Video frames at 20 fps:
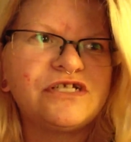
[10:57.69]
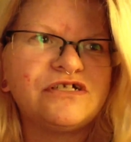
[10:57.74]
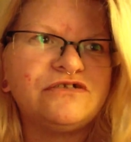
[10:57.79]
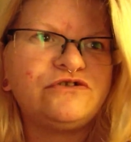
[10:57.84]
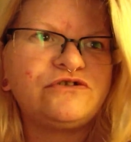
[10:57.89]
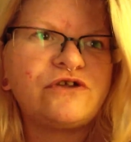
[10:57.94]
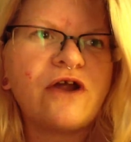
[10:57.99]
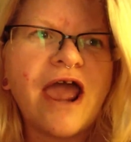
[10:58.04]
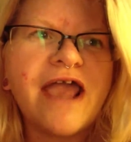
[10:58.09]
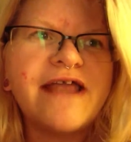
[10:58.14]

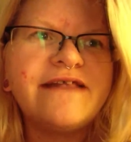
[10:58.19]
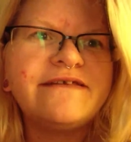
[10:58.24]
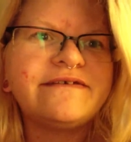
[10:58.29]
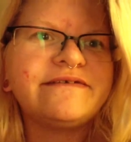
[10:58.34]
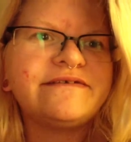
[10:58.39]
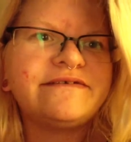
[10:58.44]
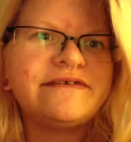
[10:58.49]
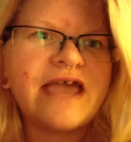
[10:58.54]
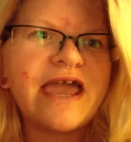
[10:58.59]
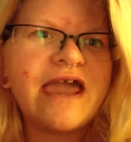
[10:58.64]
trying to
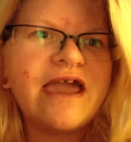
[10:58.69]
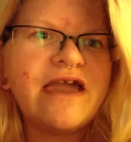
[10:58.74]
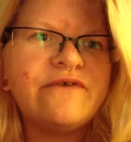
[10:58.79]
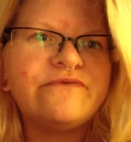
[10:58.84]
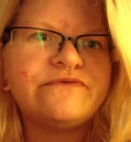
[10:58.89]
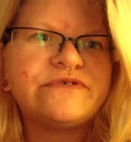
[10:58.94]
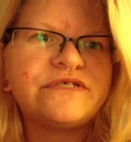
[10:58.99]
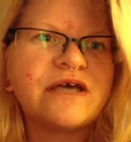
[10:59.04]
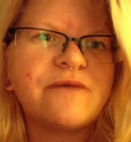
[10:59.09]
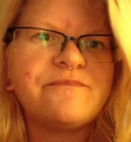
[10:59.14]

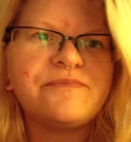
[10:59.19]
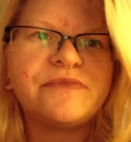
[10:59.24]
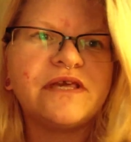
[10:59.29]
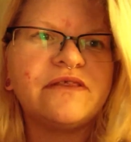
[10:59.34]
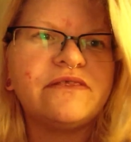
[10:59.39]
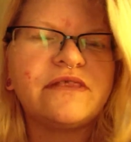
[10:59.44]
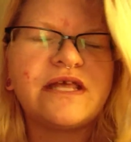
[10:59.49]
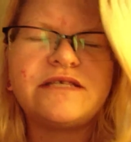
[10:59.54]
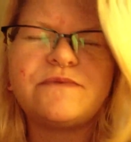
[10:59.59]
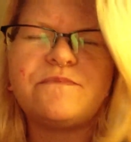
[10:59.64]
save
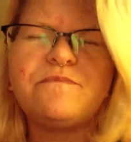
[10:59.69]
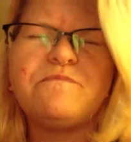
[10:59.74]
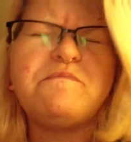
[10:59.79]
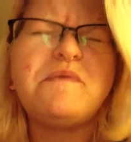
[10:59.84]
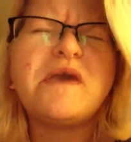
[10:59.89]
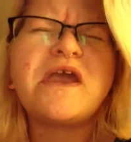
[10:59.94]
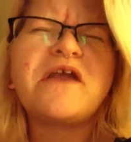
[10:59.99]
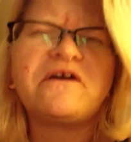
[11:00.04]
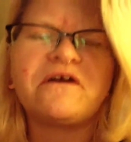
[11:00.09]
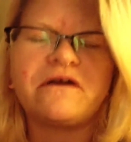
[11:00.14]
something that's
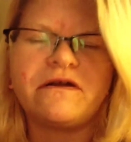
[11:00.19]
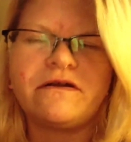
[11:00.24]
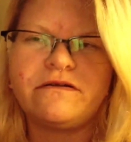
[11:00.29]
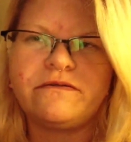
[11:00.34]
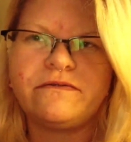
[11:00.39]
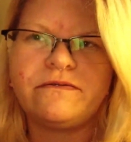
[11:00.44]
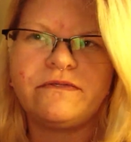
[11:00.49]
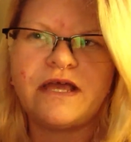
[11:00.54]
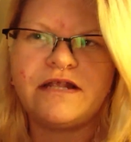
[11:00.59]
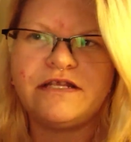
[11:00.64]
bigger
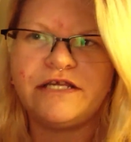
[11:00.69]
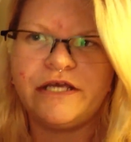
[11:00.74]
than